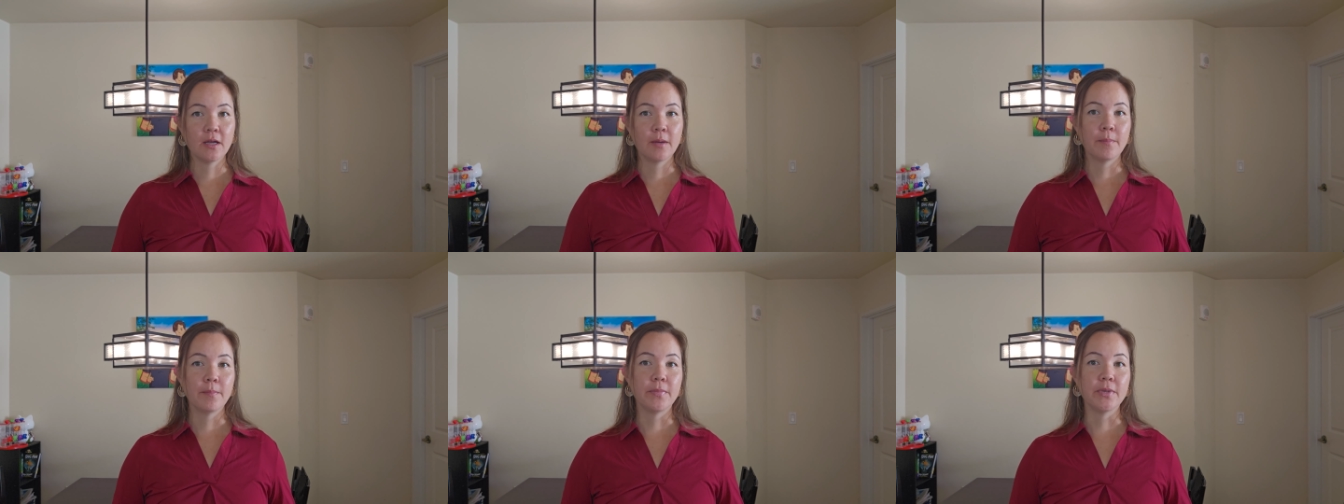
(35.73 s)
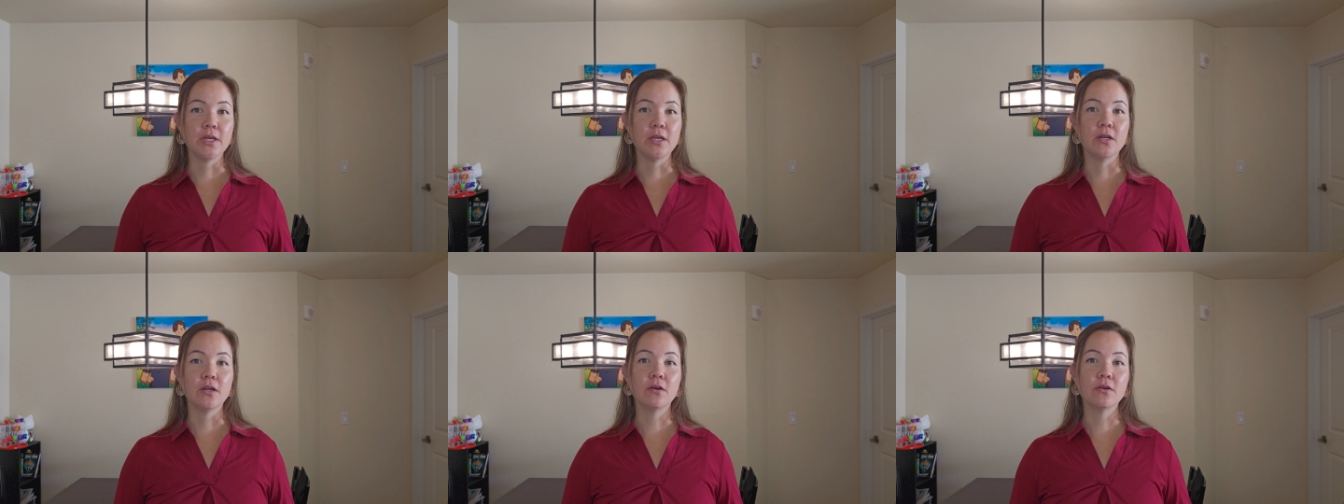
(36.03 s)
but
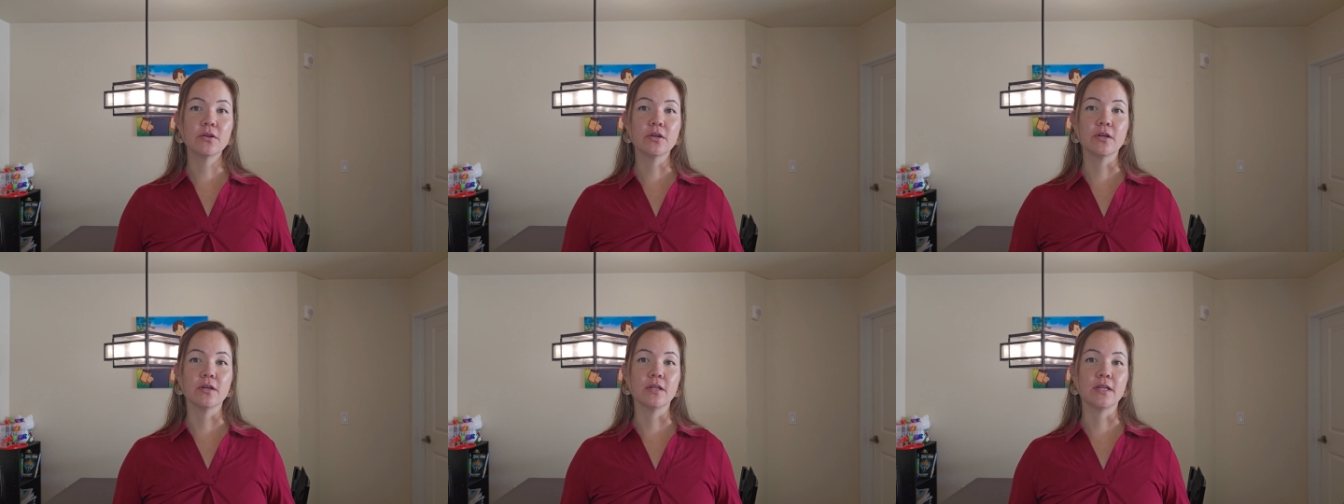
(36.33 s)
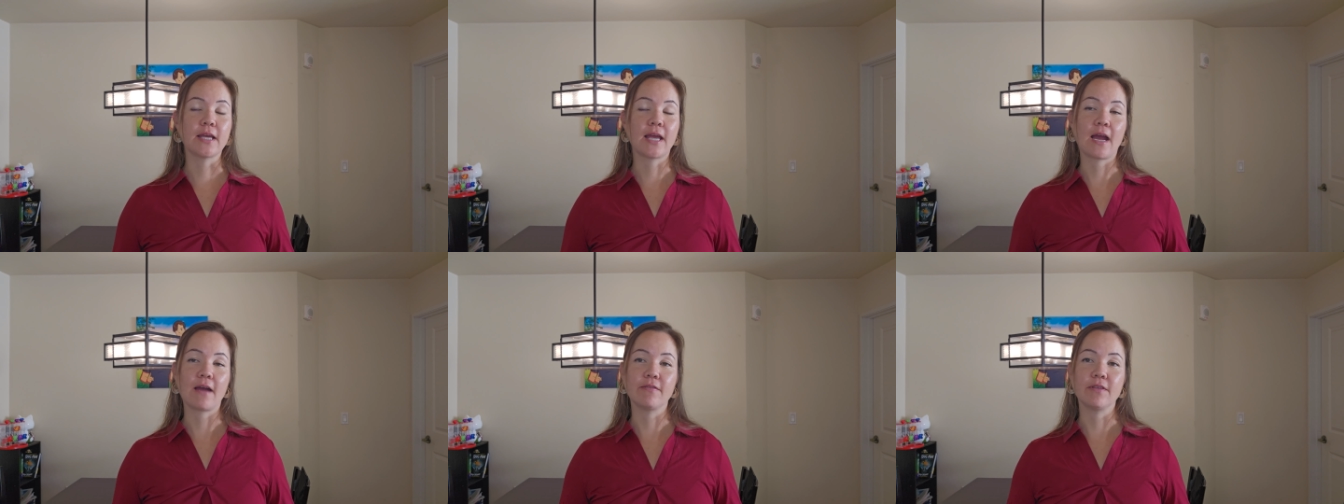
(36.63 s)
you don't
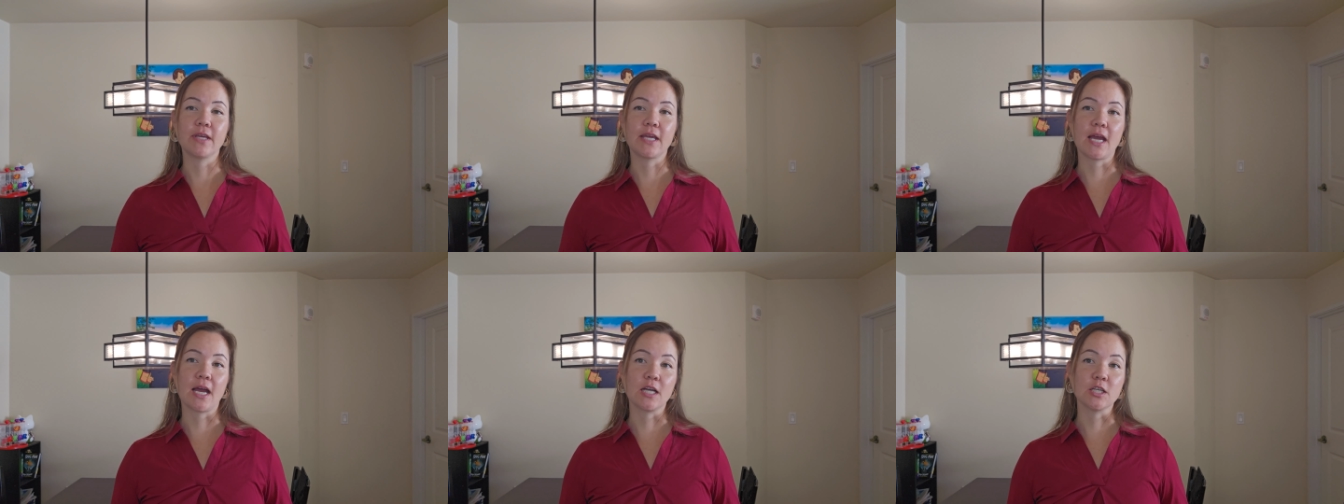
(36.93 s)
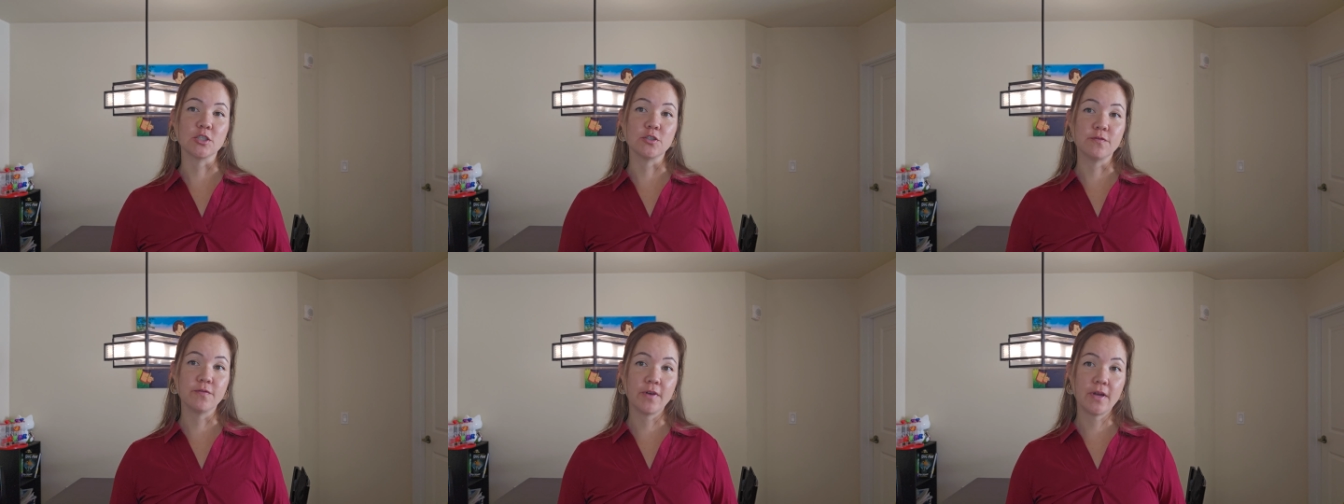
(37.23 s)
currently have the
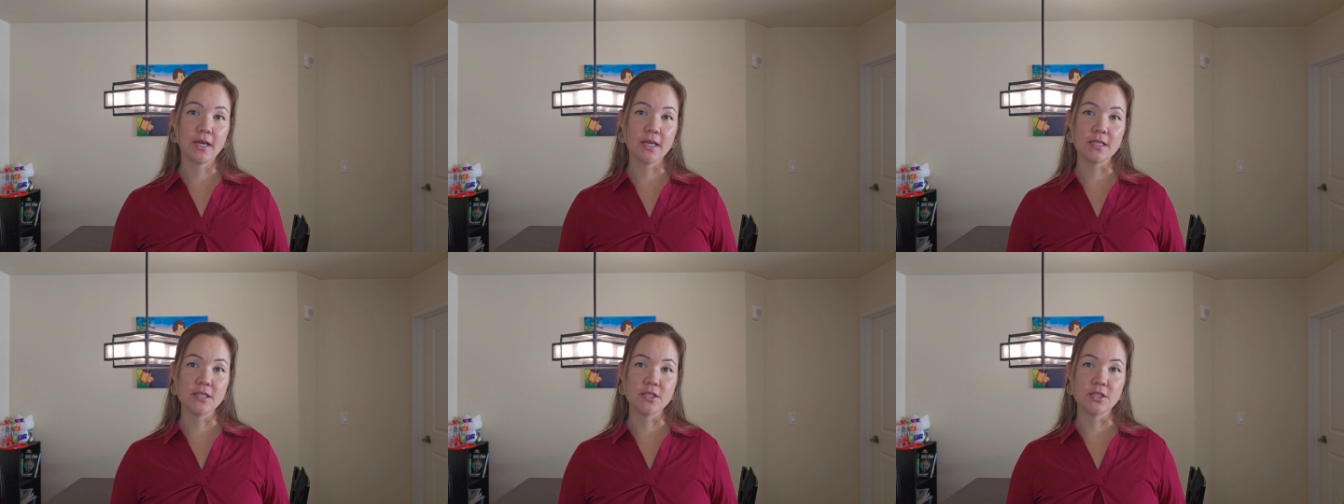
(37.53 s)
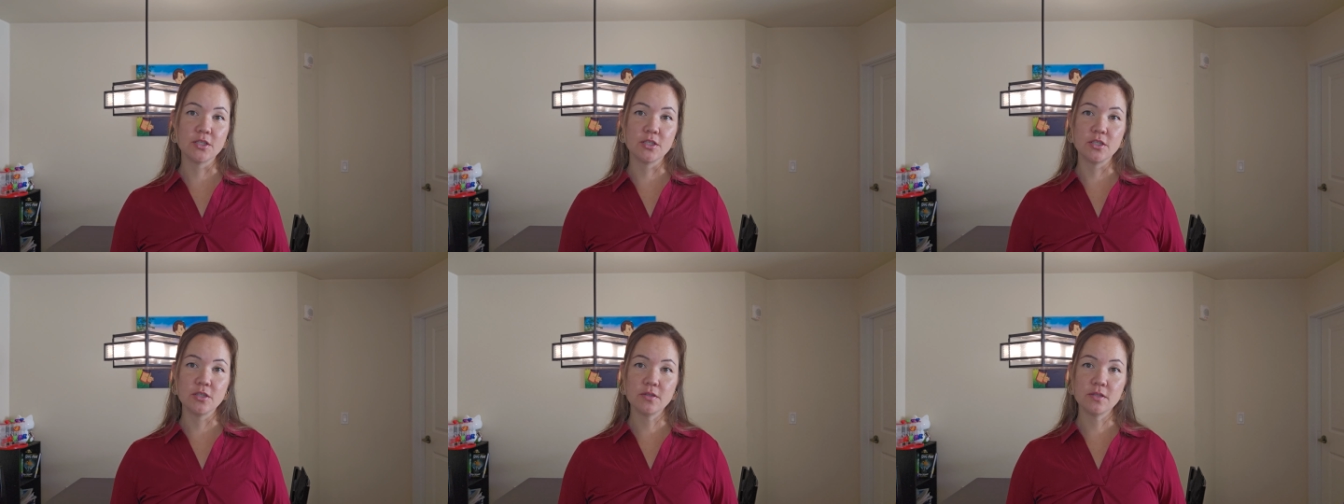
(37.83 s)
cash funds
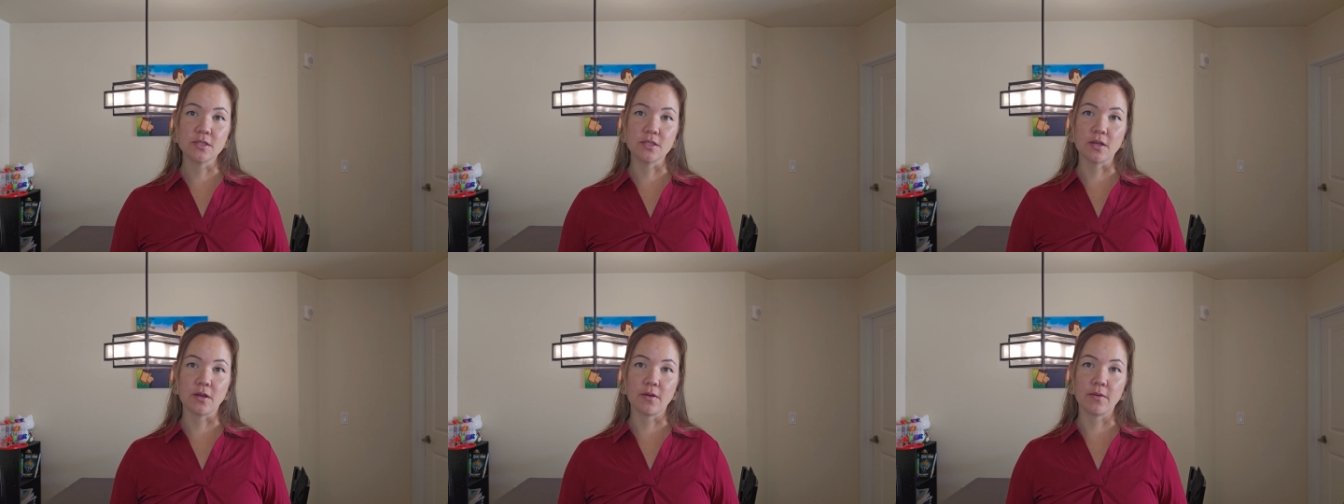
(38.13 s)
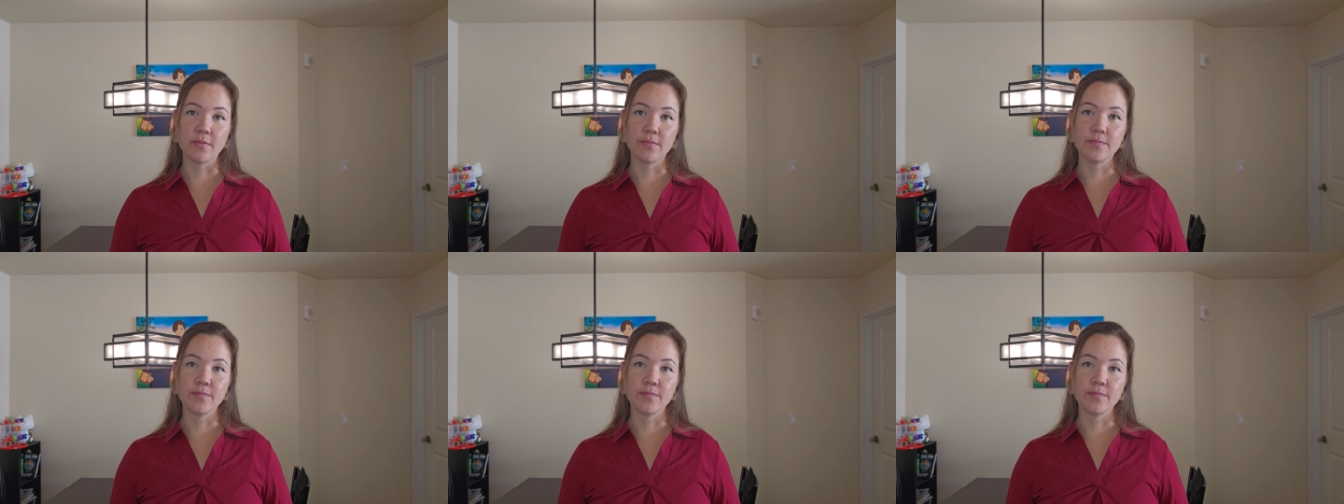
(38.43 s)
to do so.